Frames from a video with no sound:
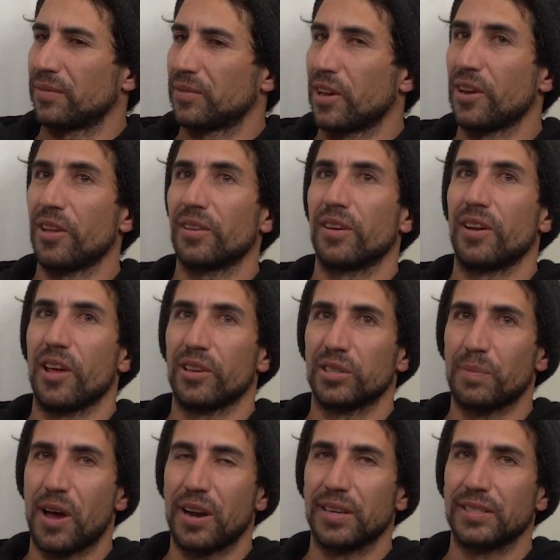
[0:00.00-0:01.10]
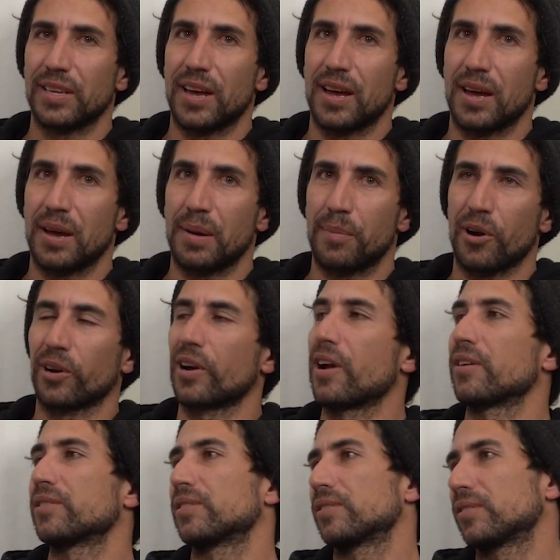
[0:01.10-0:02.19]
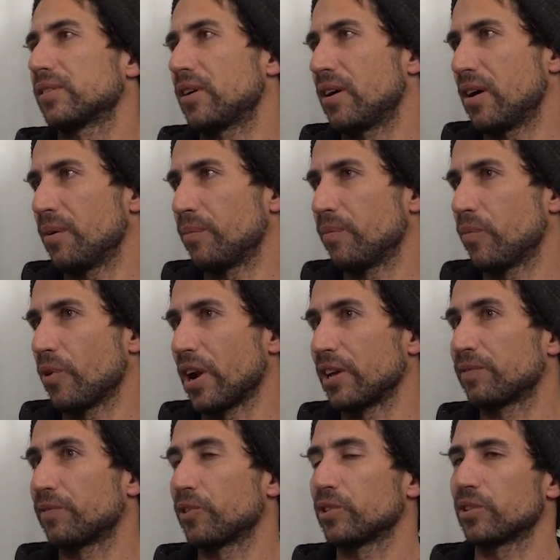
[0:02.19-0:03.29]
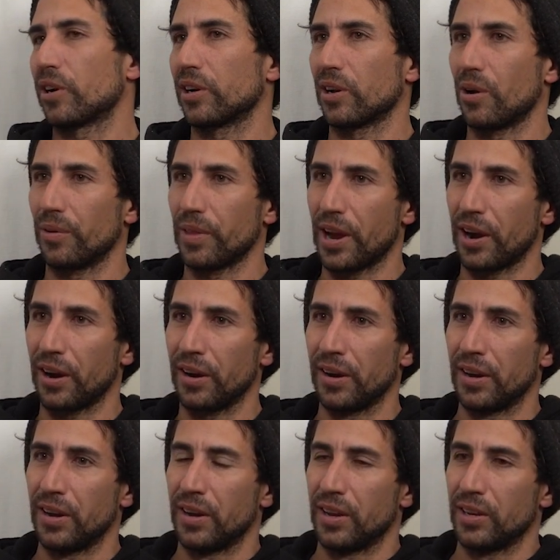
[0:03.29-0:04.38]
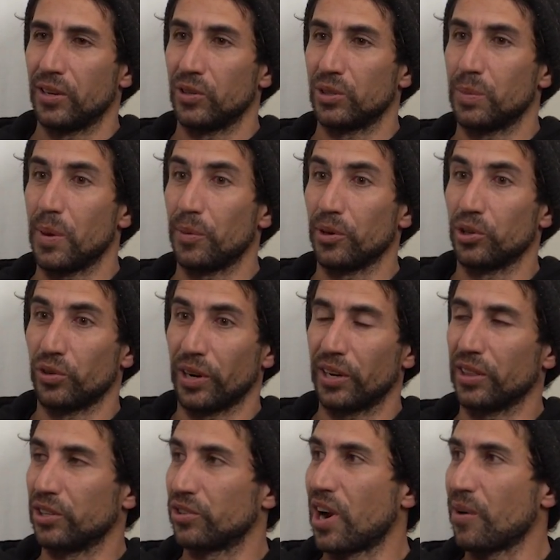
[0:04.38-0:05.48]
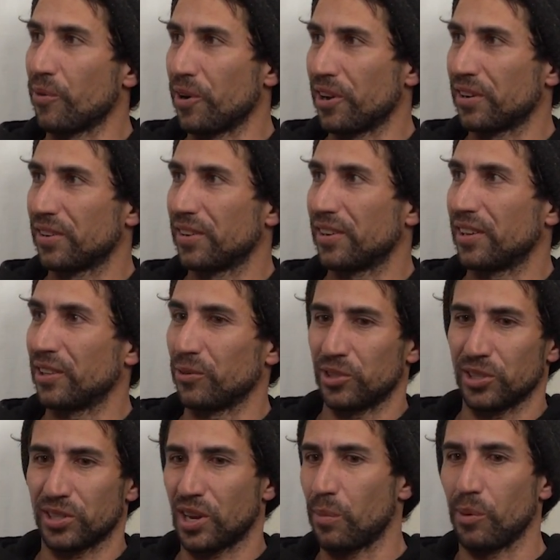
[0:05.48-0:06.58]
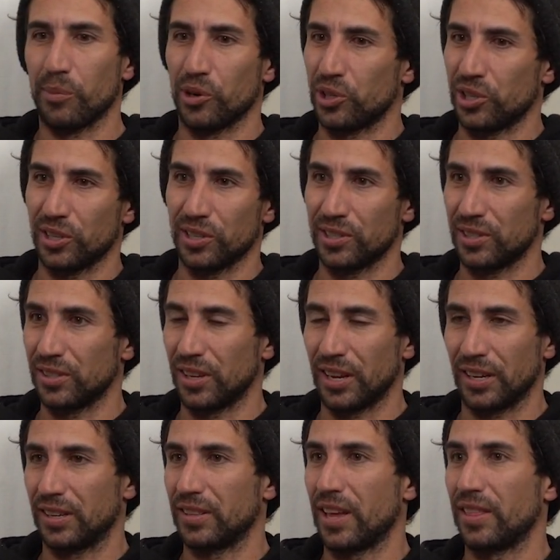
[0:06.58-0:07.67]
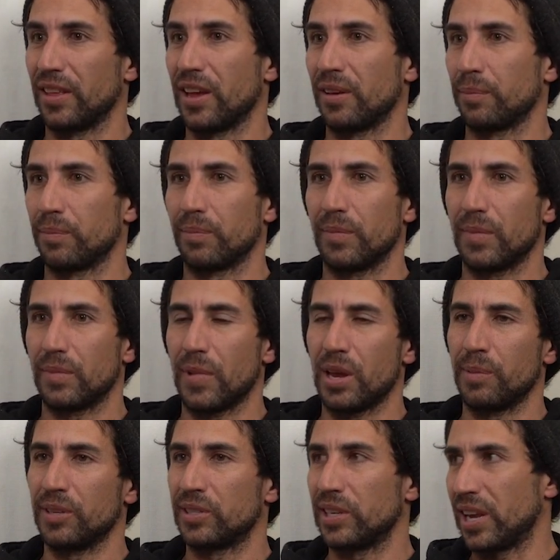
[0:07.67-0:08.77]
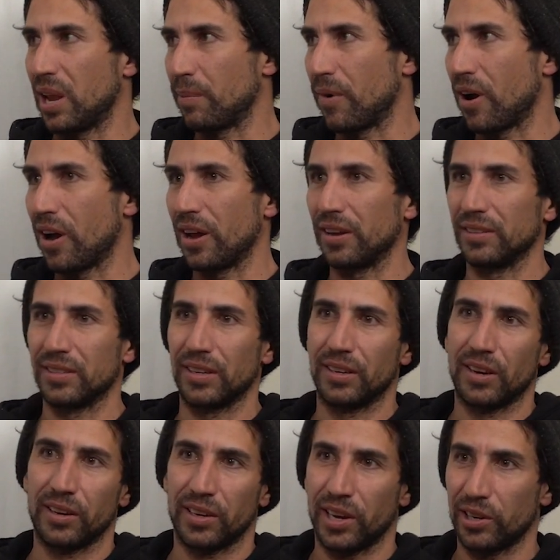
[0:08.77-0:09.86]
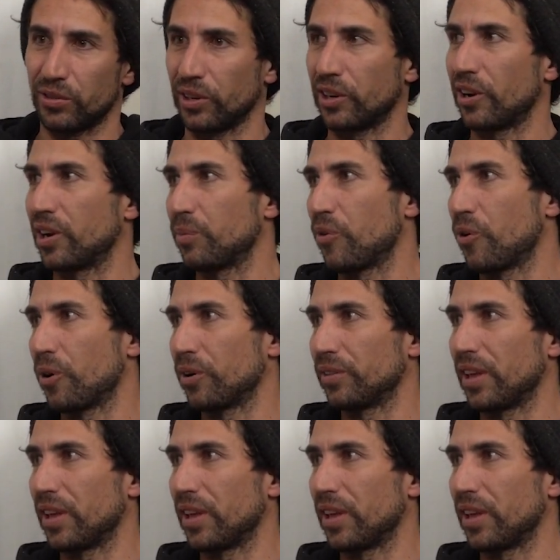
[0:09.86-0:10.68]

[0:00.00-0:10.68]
Another spot is Parker House. When I first started going there, you used to be able to drink in the driveway, and there was just a couple bushes, and then the ABC came by and said, you can't drink here anymore.